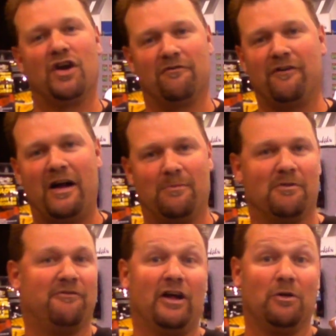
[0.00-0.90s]
You're going to find them
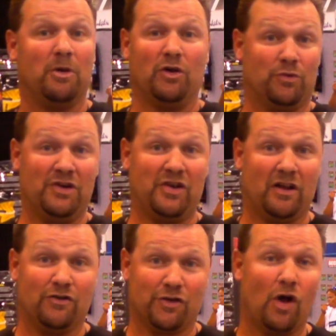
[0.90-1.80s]
available at
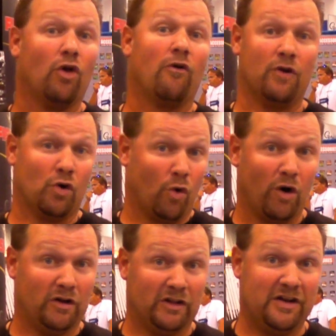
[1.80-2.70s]
retailers all over
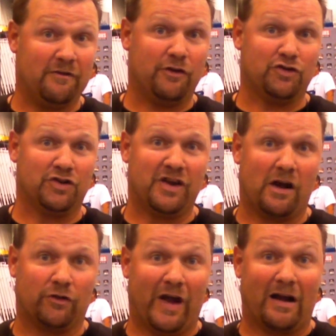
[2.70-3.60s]
or at
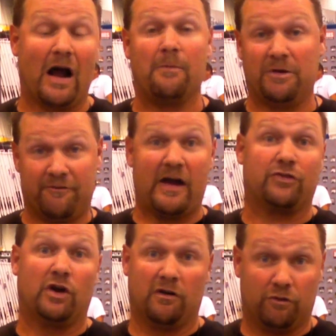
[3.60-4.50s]
lindyfishingtackle.com. In
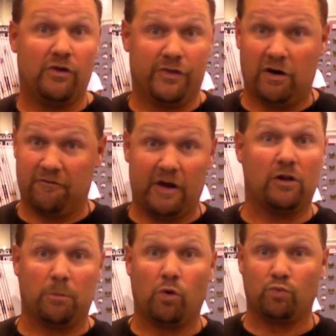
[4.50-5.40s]
fact, they're
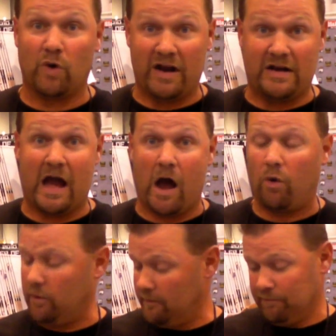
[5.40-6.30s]
available right
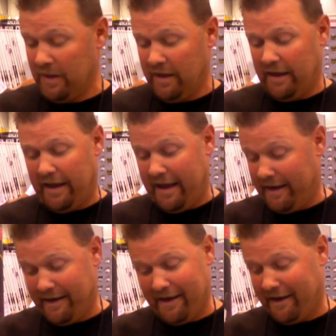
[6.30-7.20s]
now.
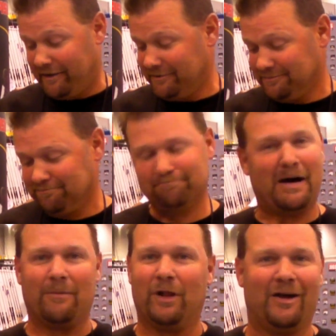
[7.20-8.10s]
And
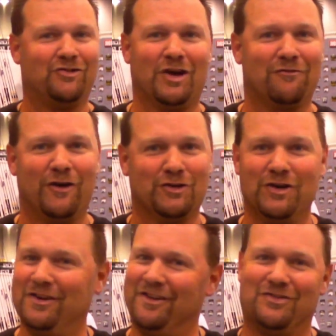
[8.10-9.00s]
bottom line, jig
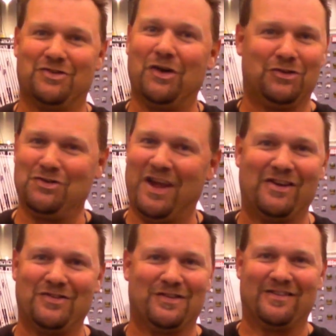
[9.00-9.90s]
fishing still just
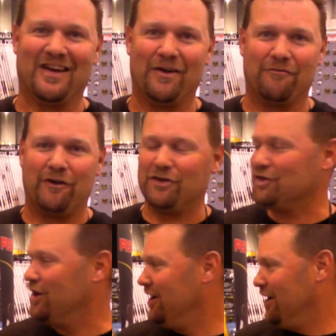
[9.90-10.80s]
catches a ton of
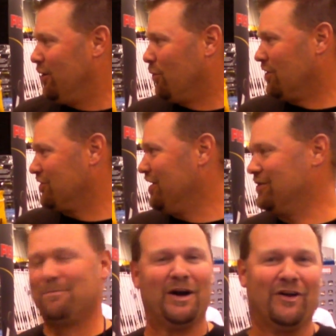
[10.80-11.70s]
fish. We're excited
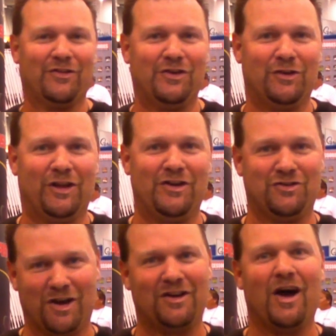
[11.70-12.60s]
to bring out the new Lindy
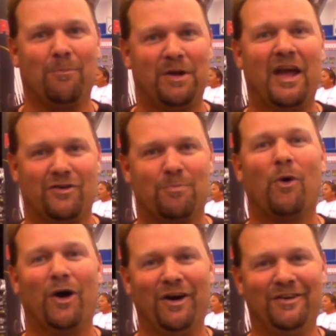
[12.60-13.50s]
Jig to help you catch more.